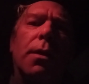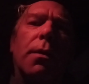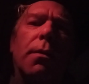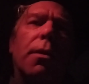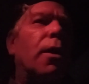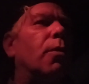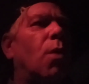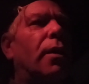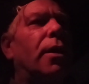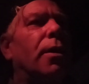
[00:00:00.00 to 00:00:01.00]

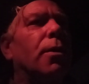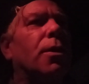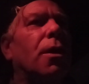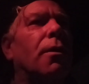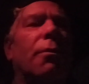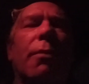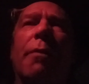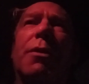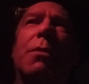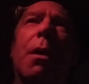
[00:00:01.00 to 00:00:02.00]
31 years on in
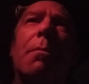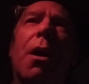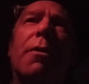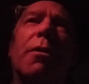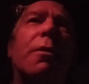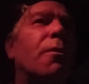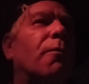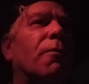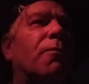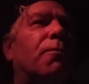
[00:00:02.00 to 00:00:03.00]
reference to my mother, and
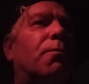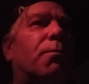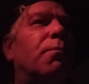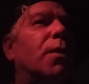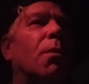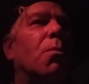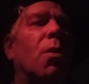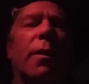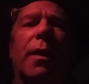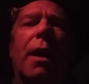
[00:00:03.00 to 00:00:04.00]
over, you know,
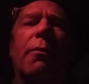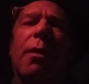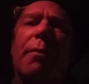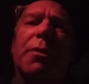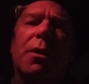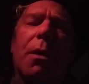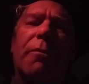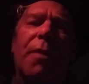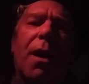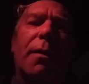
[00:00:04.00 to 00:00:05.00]
more than that in reference to my
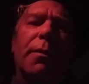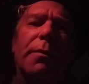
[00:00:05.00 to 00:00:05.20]
father.